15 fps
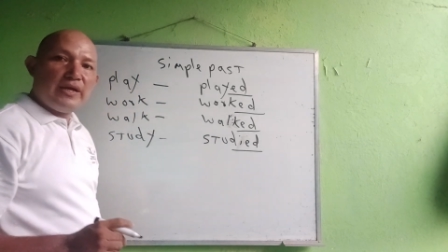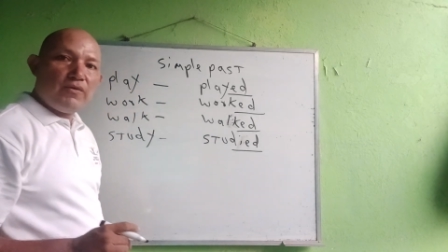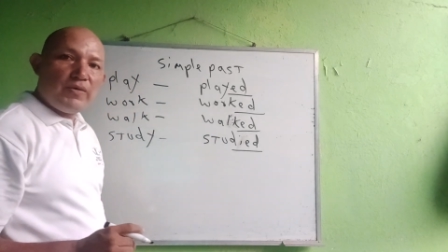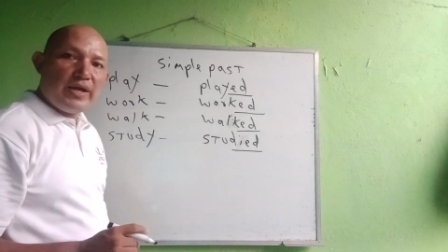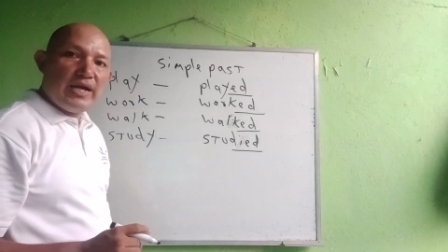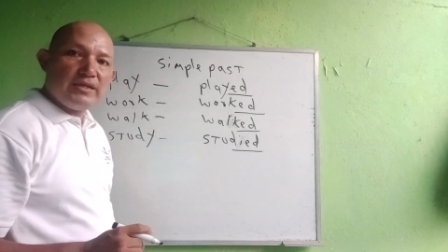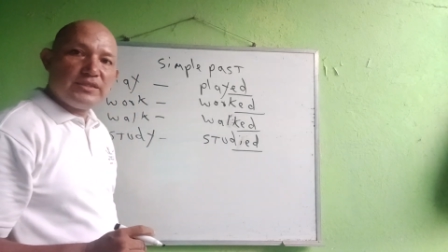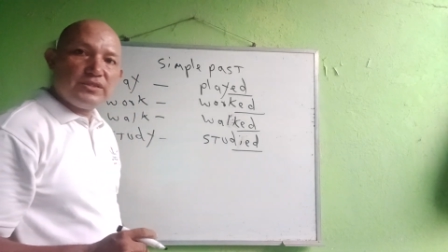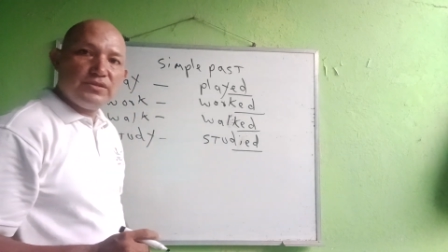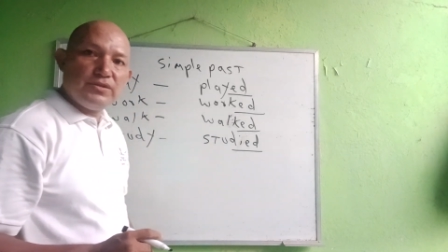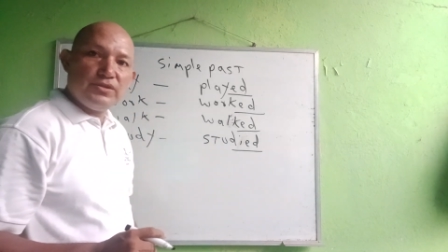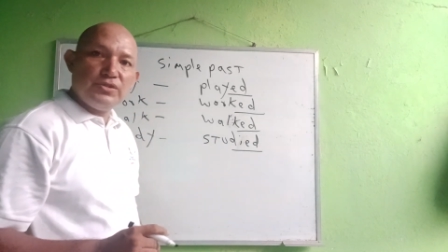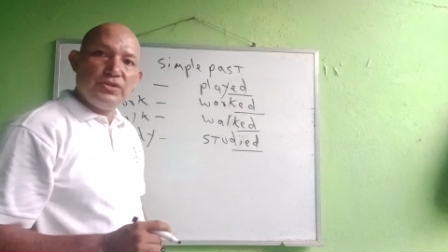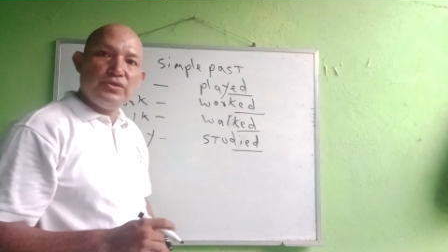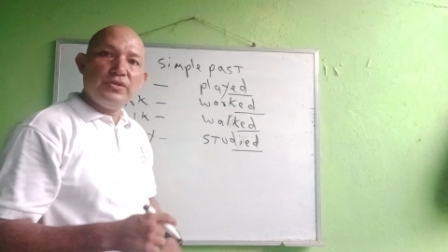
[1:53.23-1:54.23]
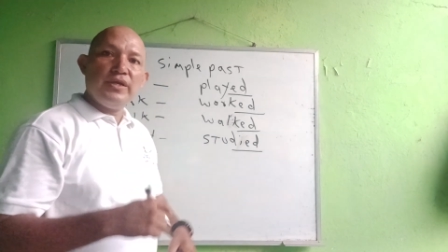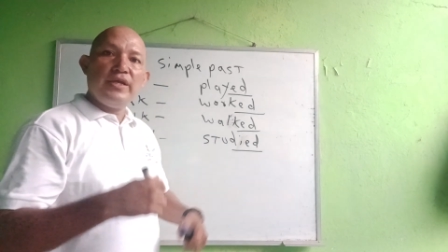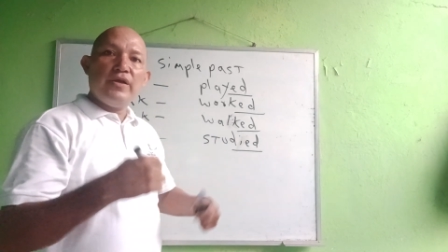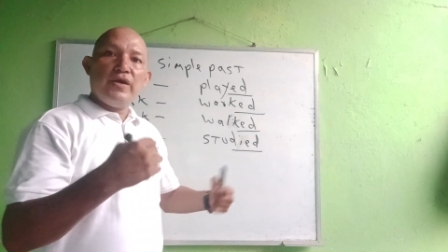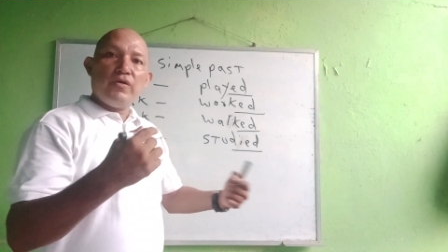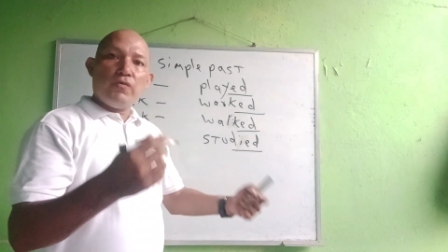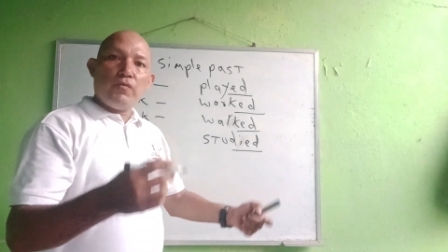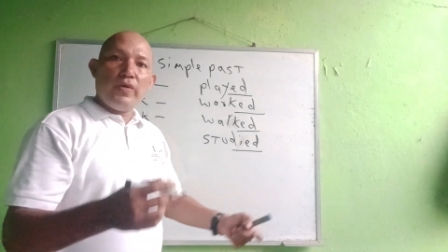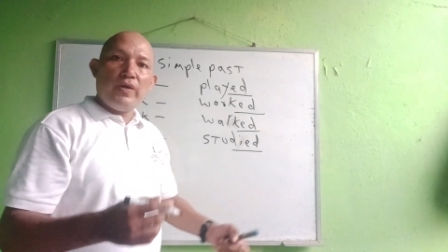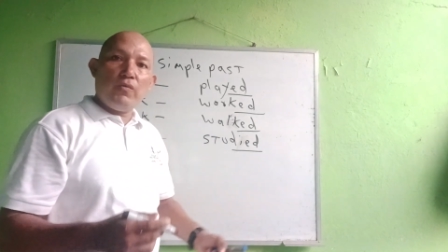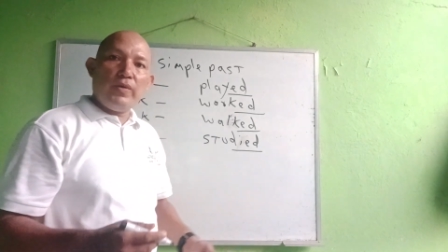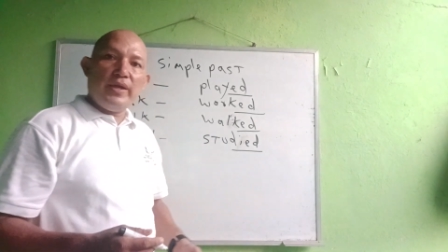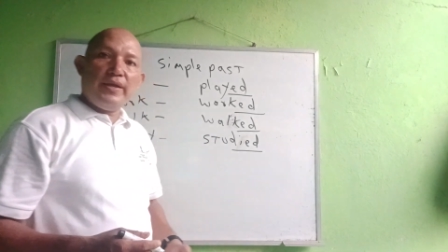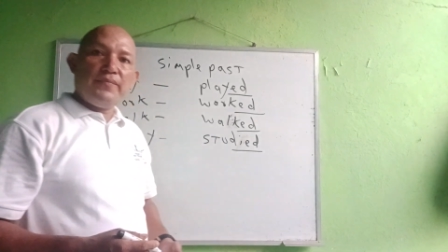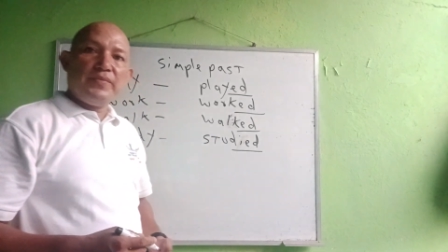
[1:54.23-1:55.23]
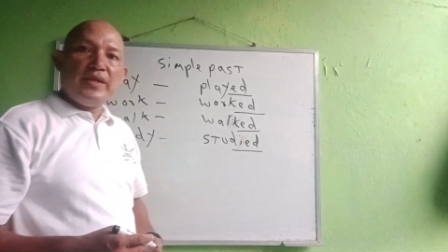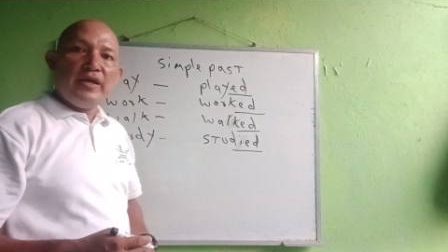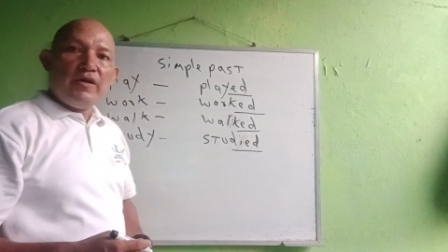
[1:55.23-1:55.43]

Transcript: we have to do when we